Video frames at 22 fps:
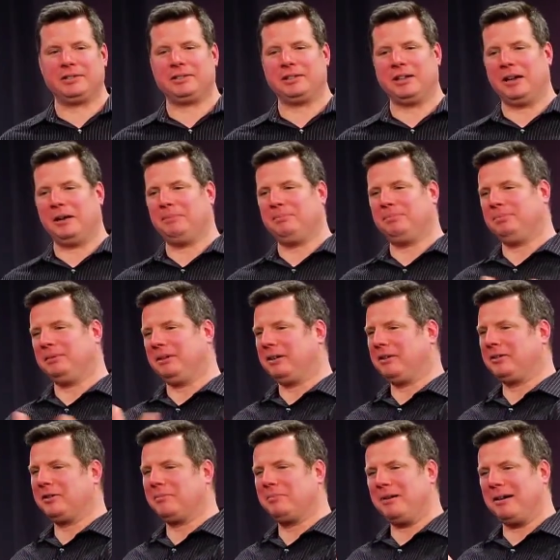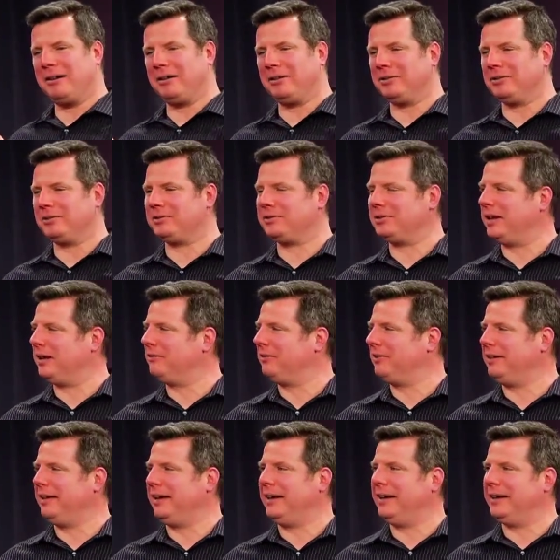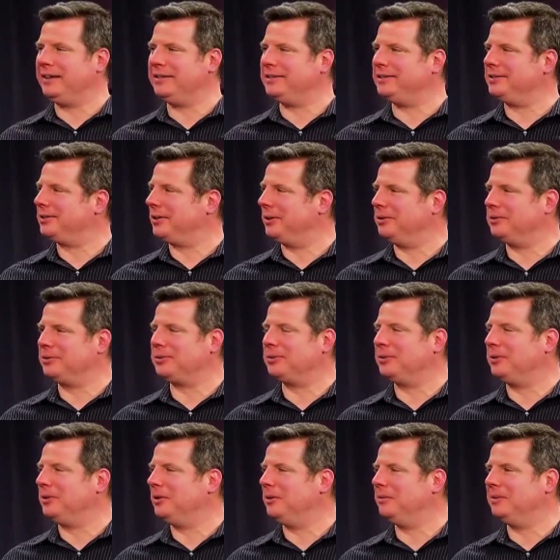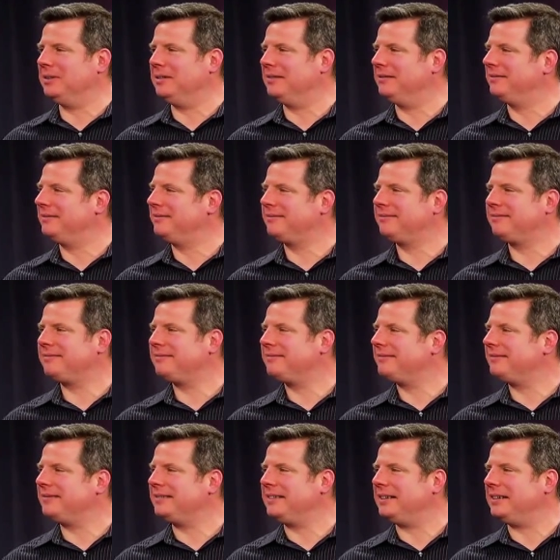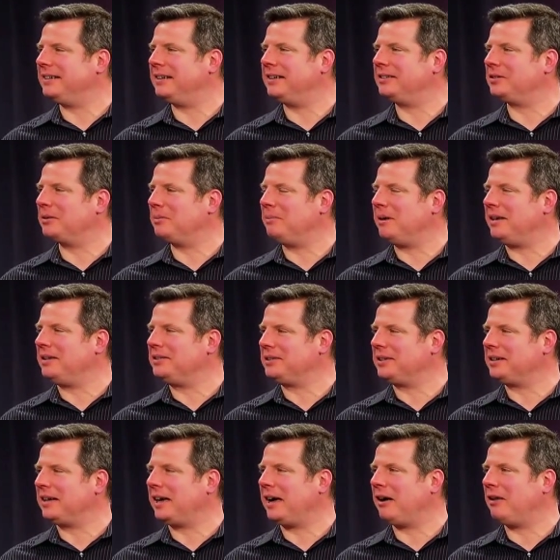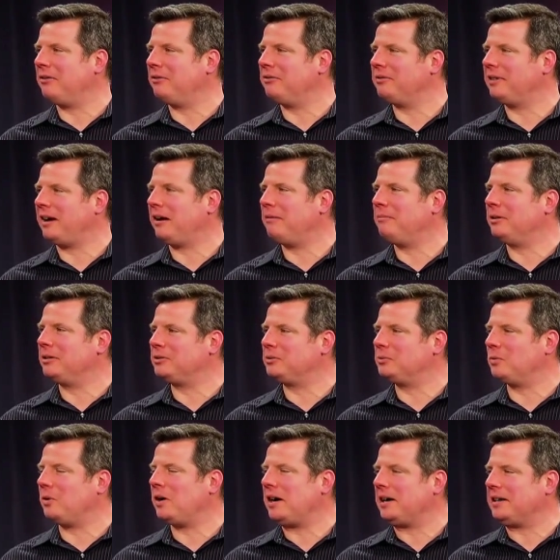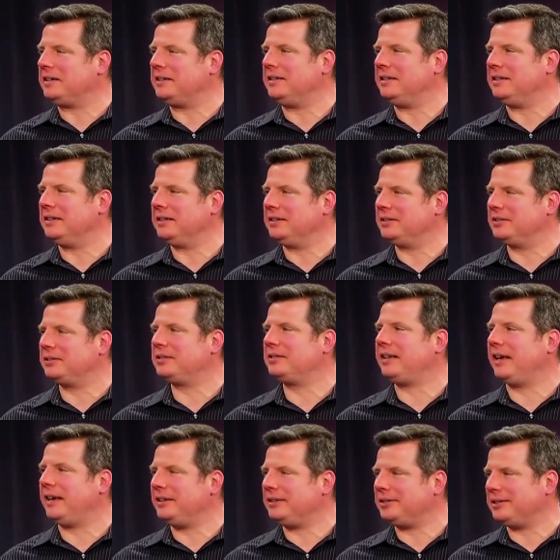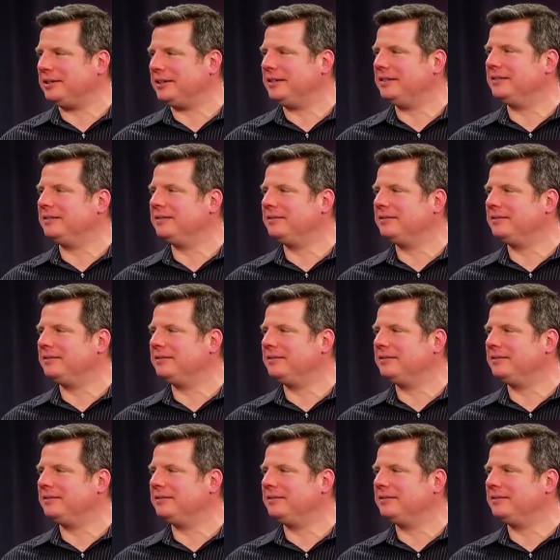up 100 bottles every day and just goes through them. And it's amazing how, how much wine he has tasted.